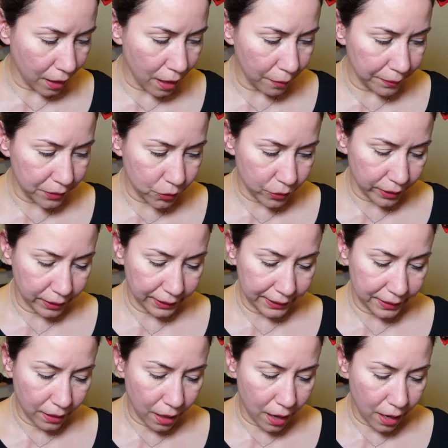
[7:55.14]
Almond oil
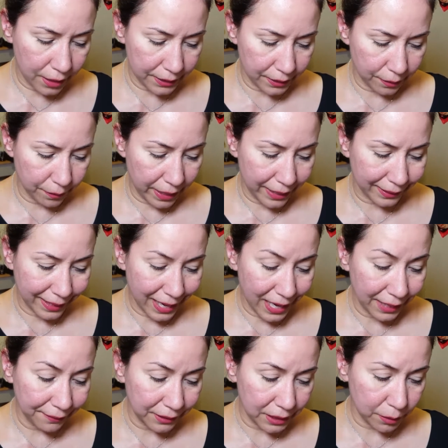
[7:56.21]
is awesome and kind
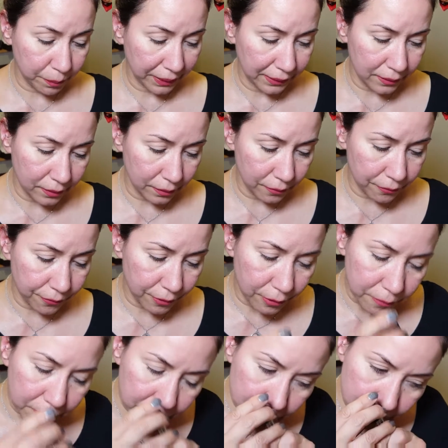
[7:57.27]
of expensive.
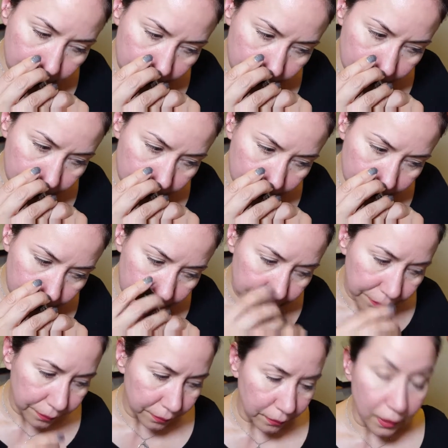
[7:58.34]

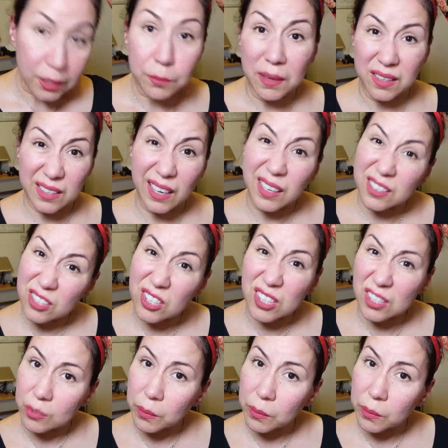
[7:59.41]
It smells like it's just